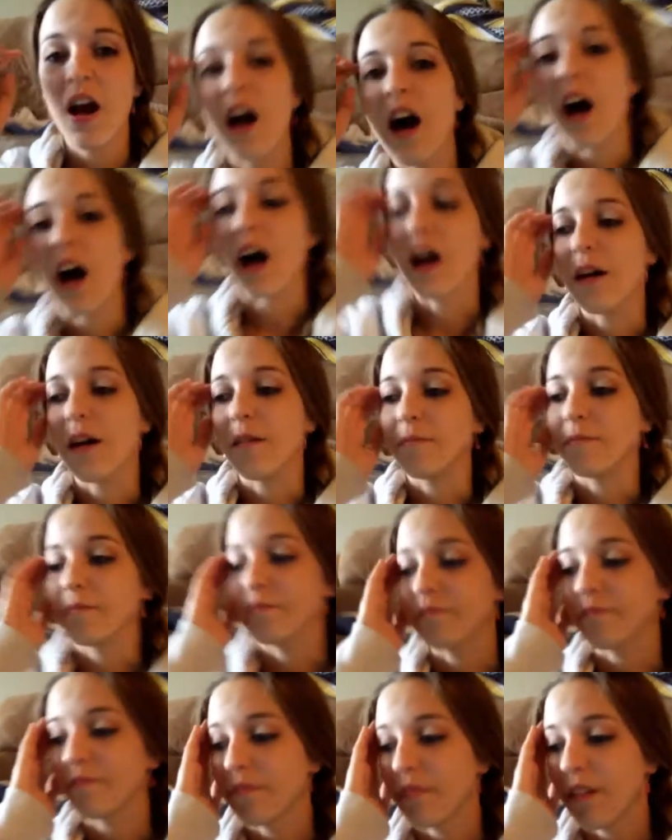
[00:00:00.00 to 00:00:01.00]

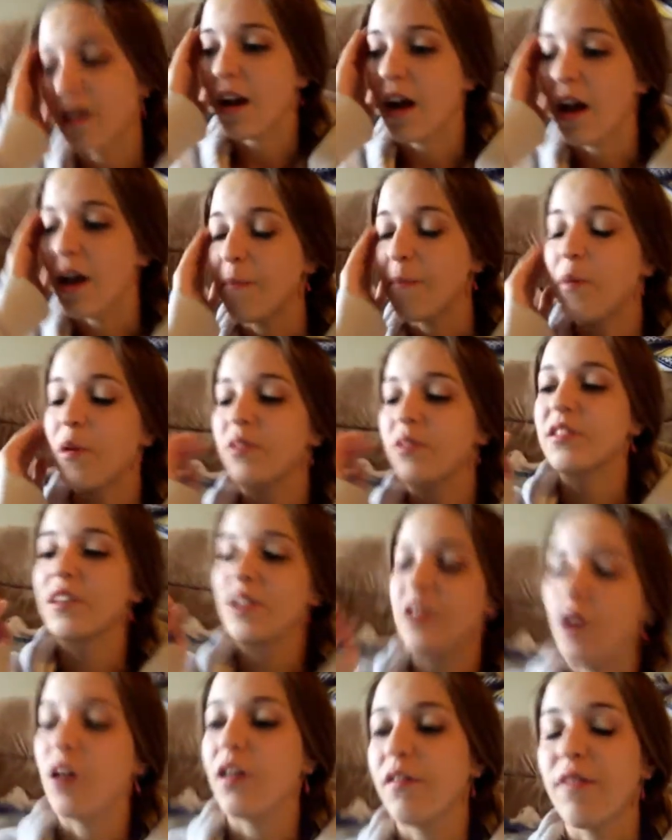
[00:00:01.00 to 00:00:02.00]
I posted
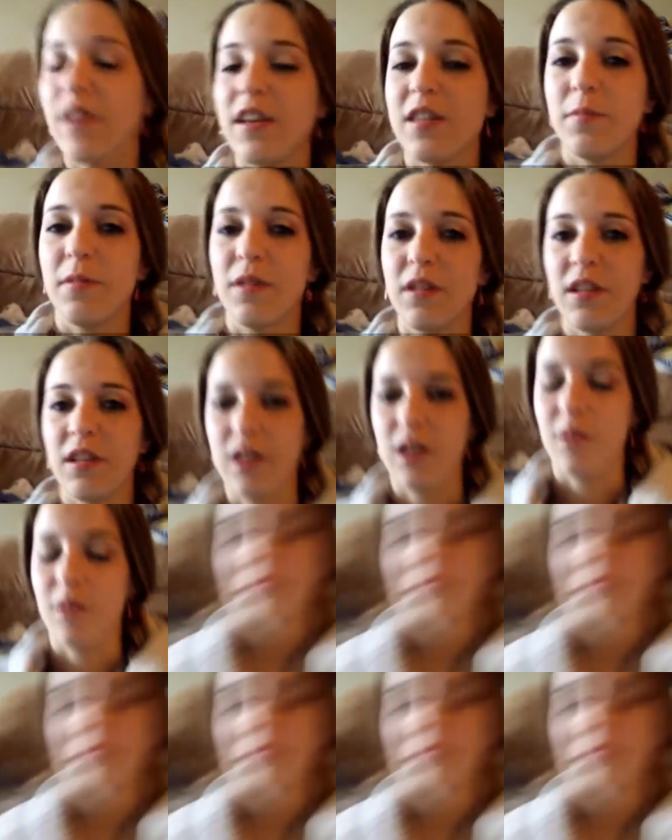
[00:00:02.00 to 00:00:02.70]
on Facebook, like on